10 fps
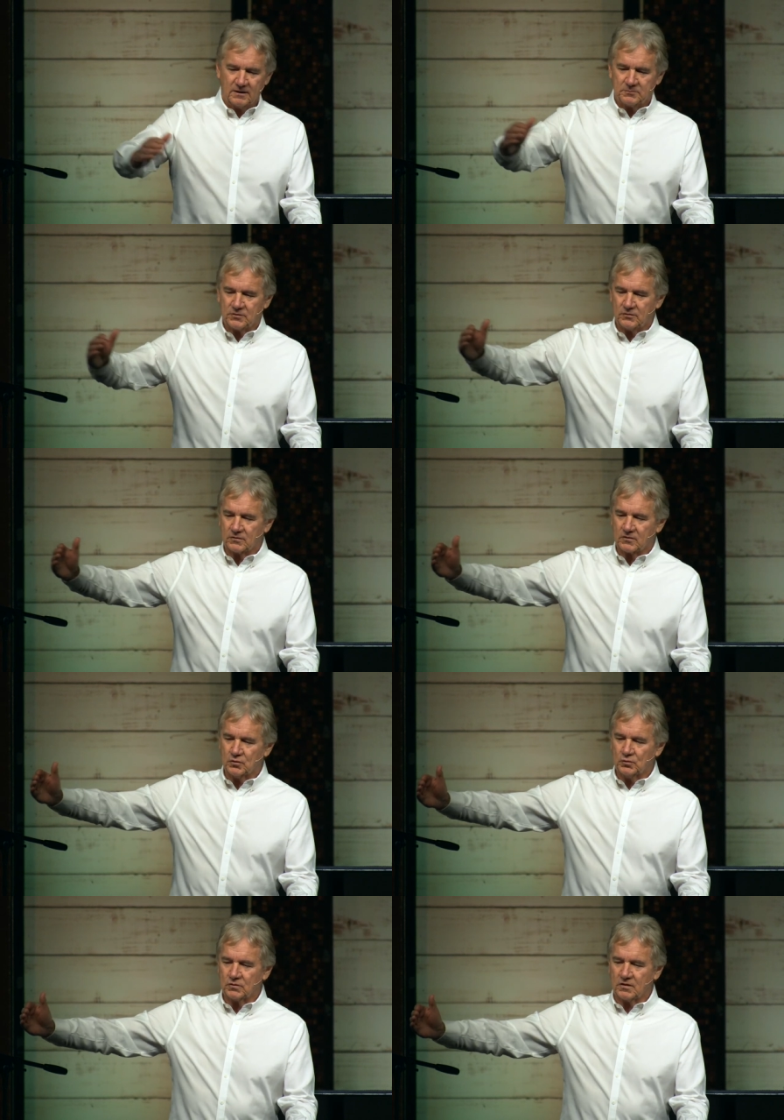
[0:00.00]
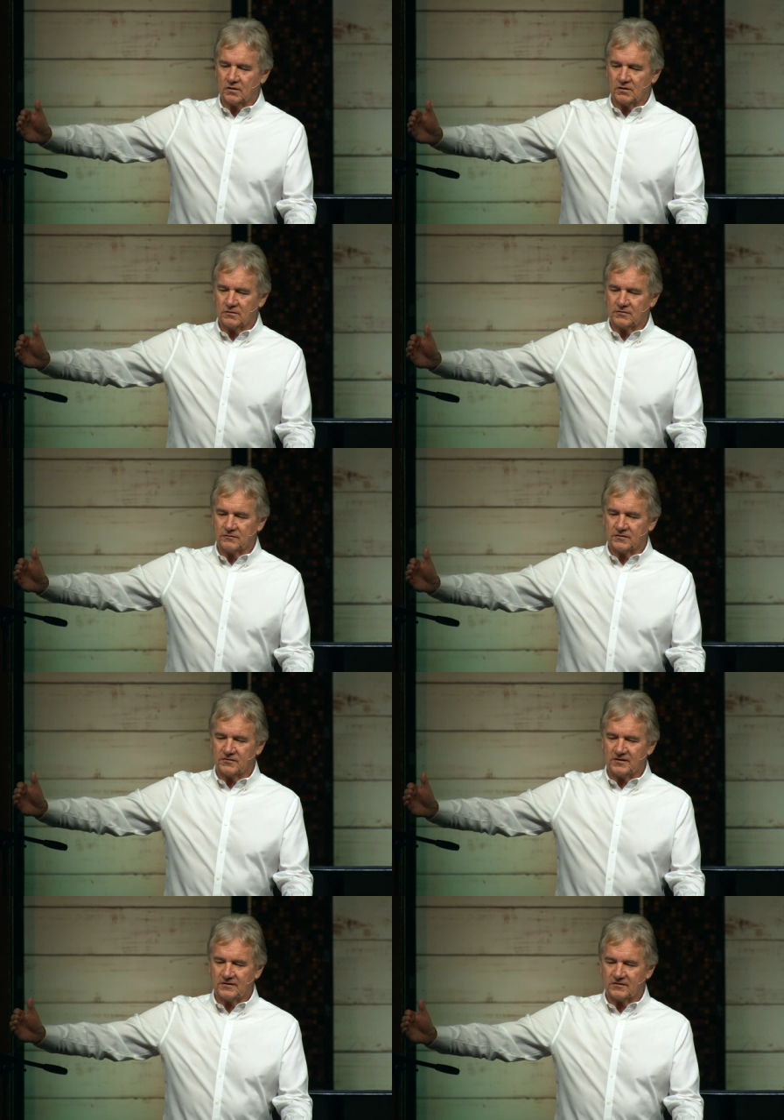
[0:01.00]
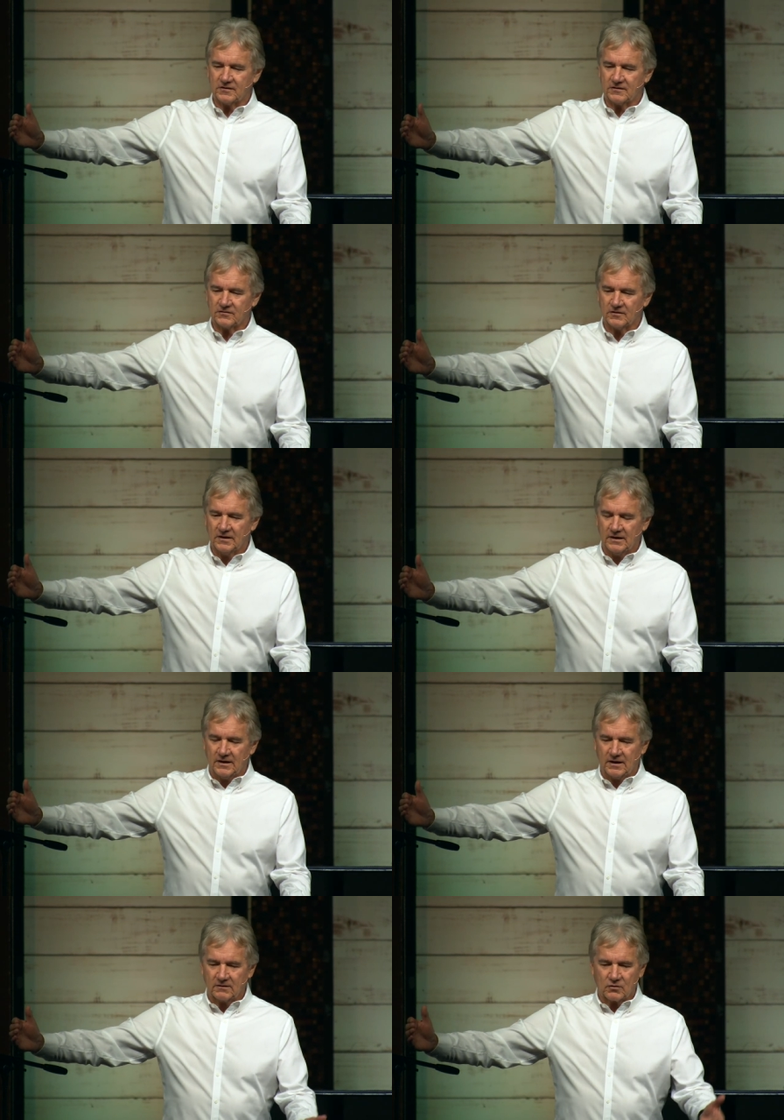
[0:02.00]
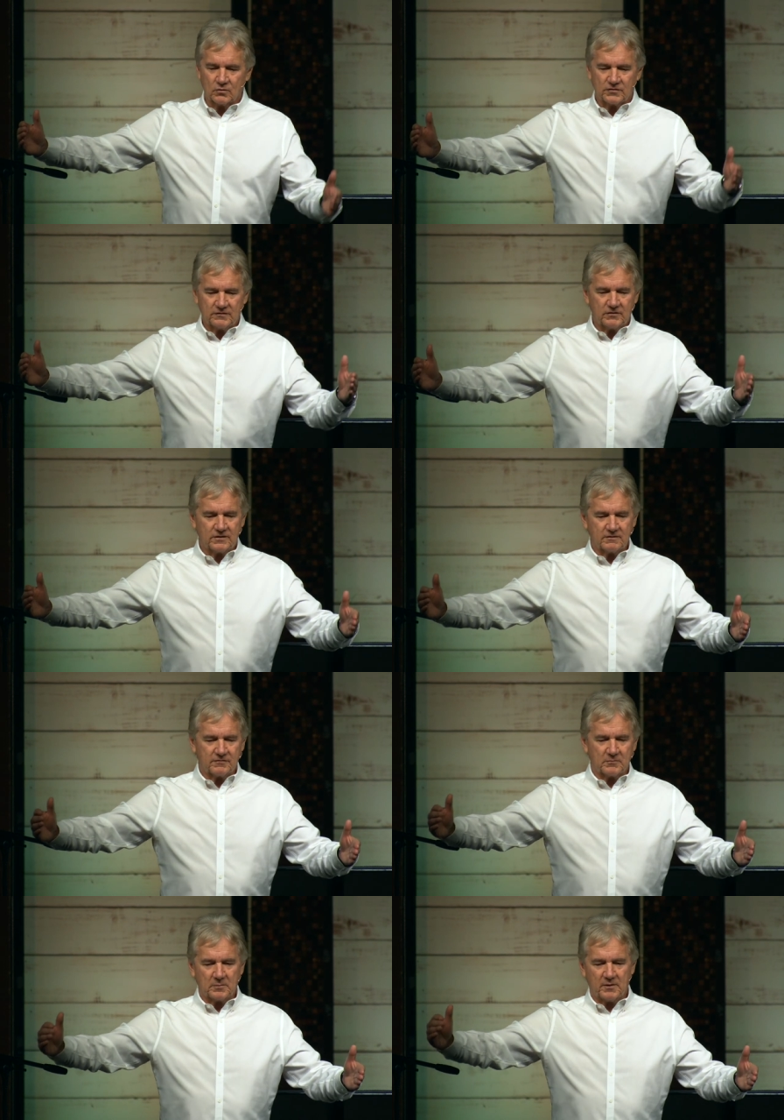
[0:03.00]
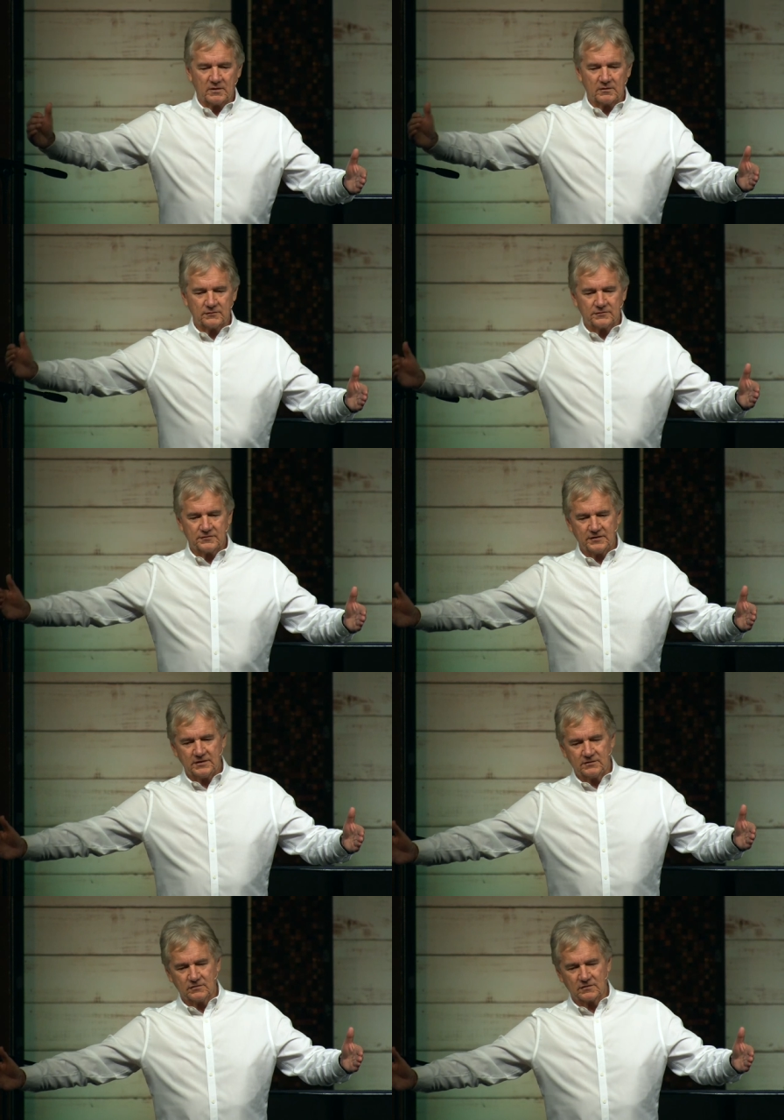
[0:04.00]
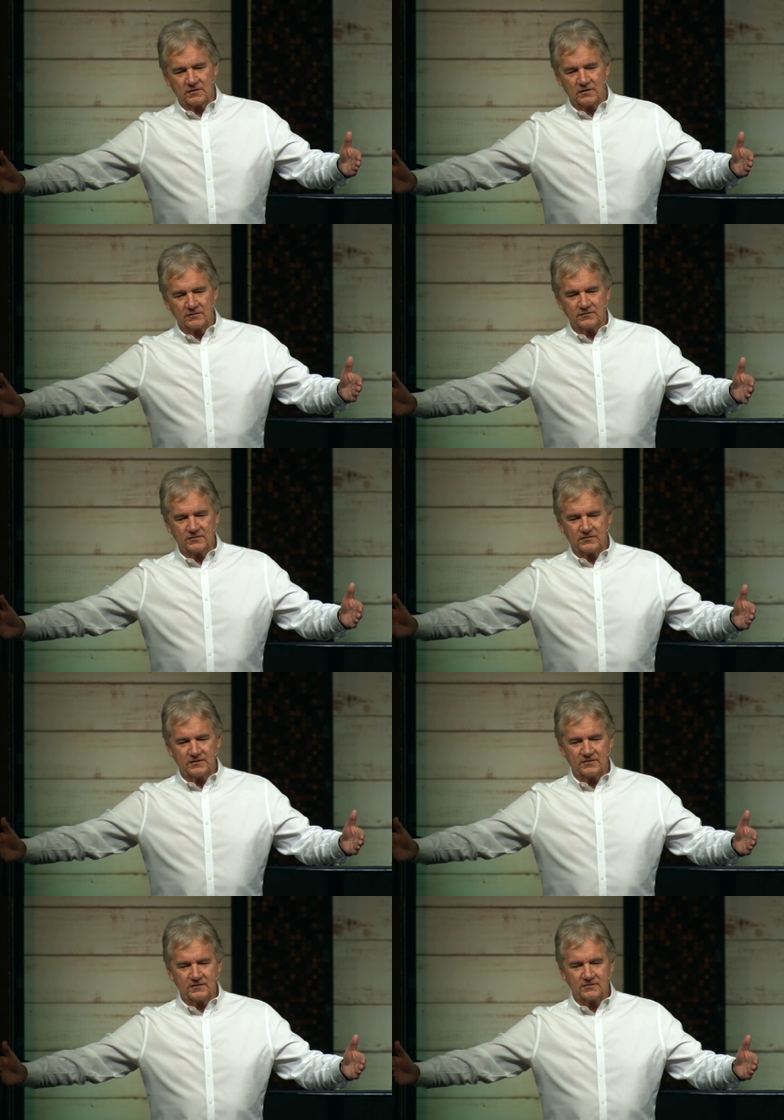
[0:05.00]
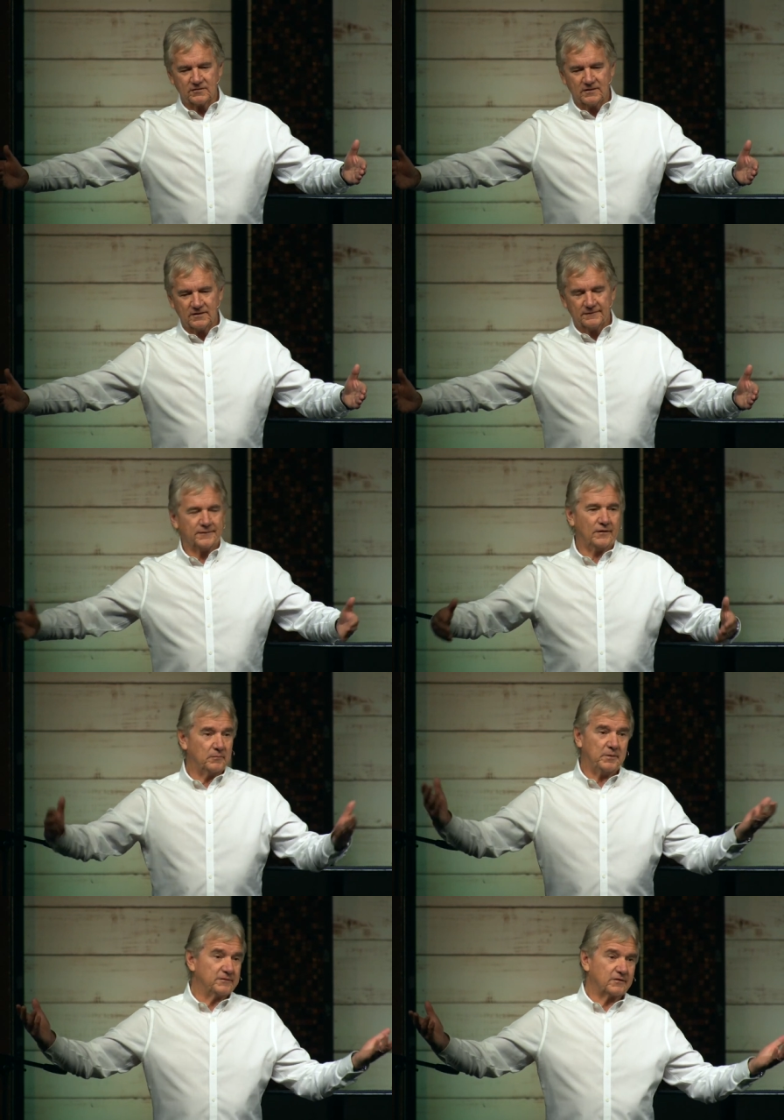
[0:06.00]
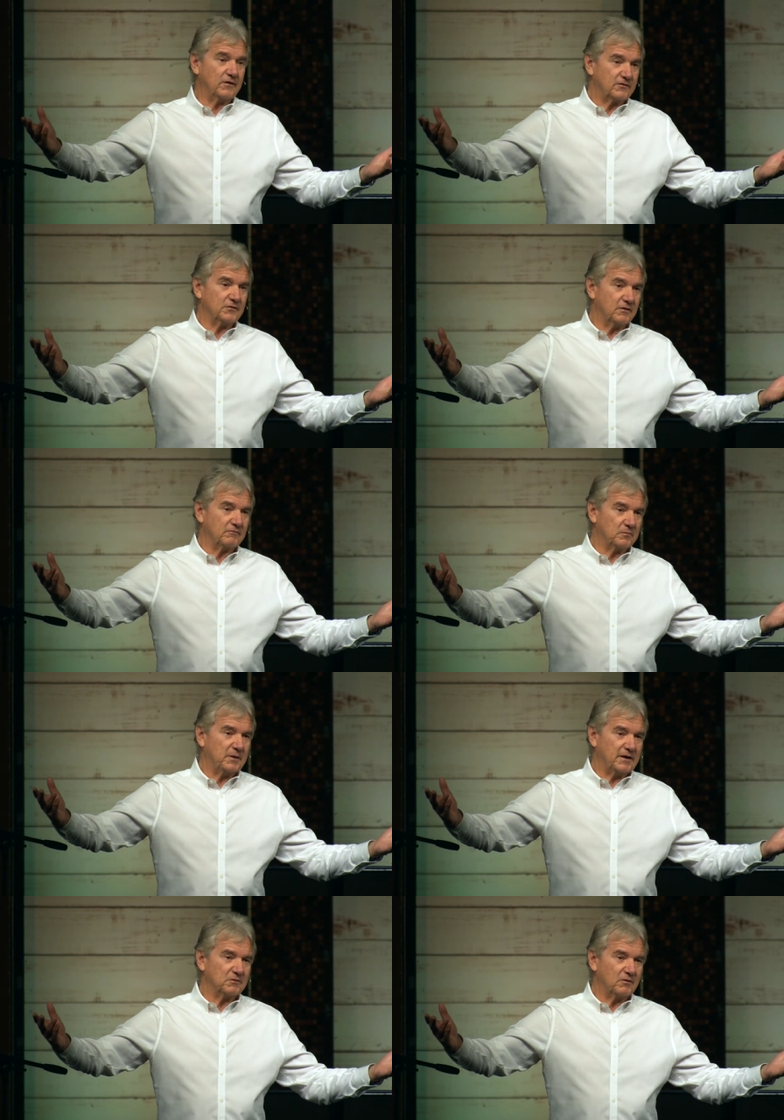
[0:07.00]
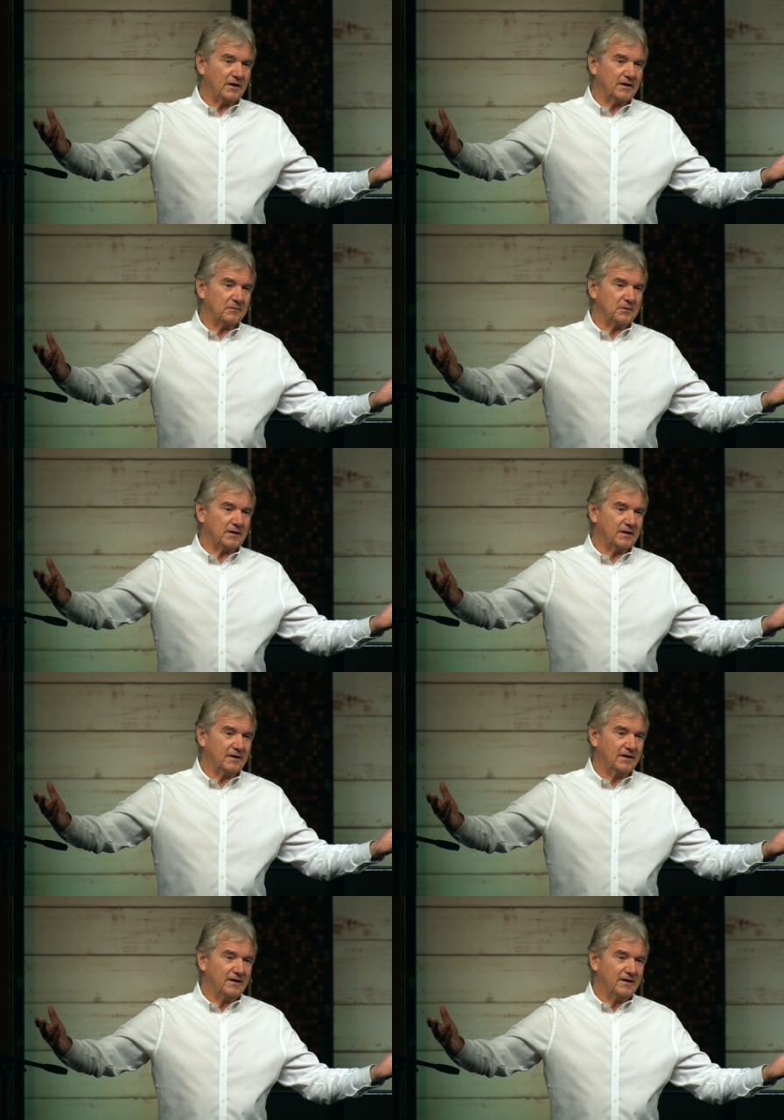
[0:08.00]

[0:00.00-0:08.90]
up to the cool cars of the 60s. And of course, everything from a Model T to the cars in the 60s are the best cars they've ever made, right? I mean,